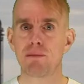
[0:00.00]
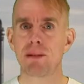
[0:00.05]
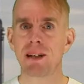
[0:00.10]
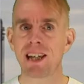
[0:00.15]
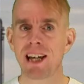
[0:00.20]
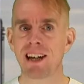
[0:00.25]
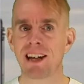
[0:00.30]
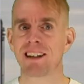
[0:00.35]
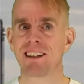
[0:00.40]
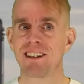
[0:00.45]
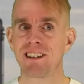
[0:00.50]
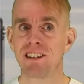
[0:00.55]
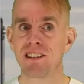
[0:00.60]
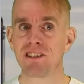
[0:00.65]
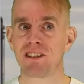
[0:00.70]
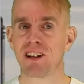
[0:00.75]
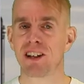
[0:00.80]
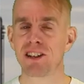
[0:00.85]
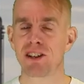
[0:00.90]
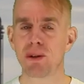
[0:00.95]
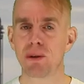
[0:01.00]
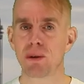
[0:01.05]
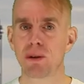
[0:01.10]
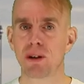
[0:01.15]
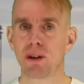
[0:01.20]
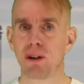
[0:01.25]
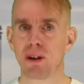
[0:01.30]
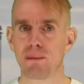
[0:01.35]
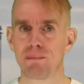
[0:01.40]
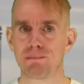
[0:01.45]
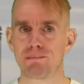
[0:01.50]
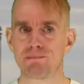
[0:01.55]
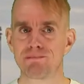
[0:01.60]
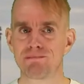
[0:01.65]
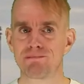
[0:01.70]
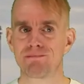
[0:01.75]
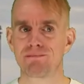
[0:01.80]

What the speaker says: you mechanically design your column.